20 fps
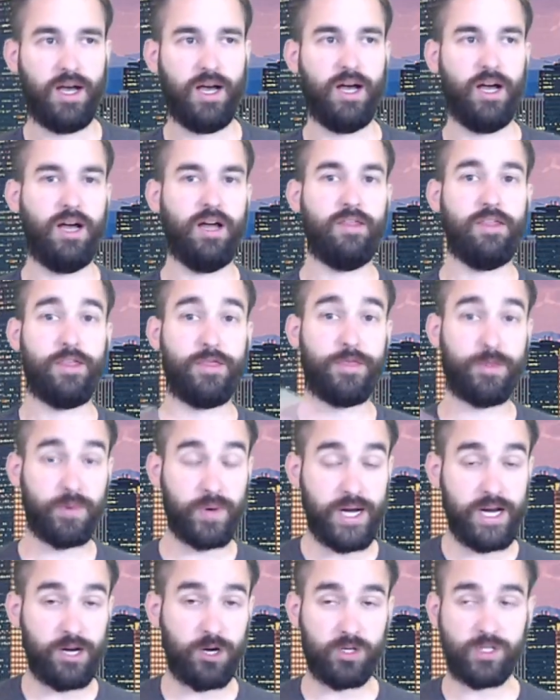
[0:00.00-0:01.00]
The
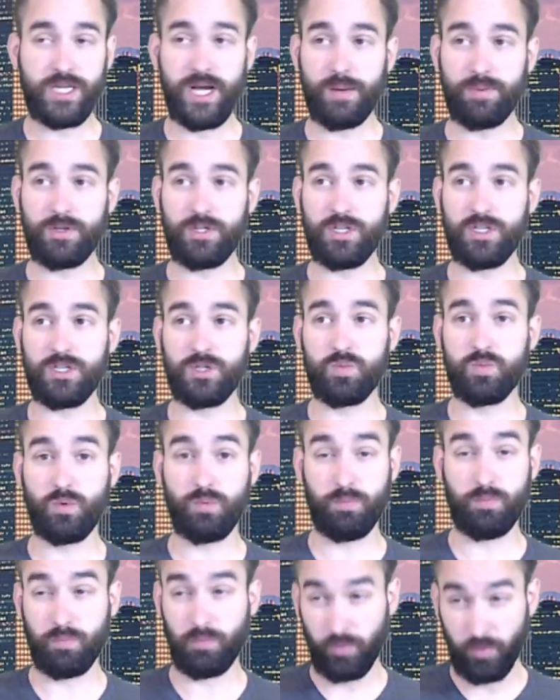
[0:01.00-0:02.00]
3 interceptions
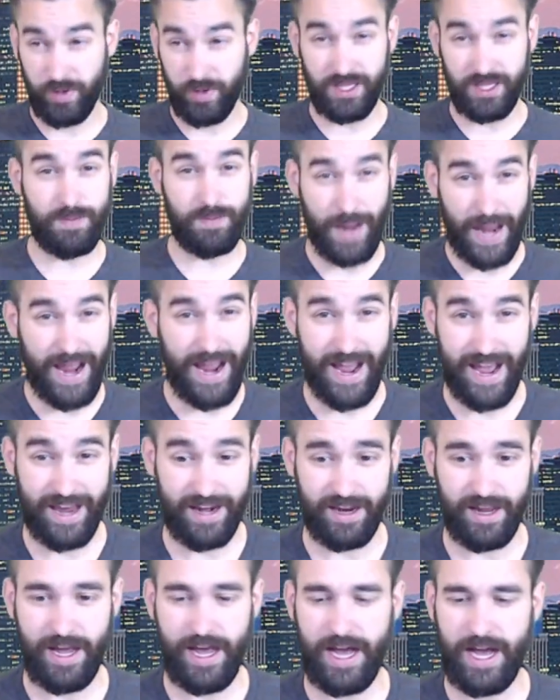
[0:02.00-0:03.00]
were really bad.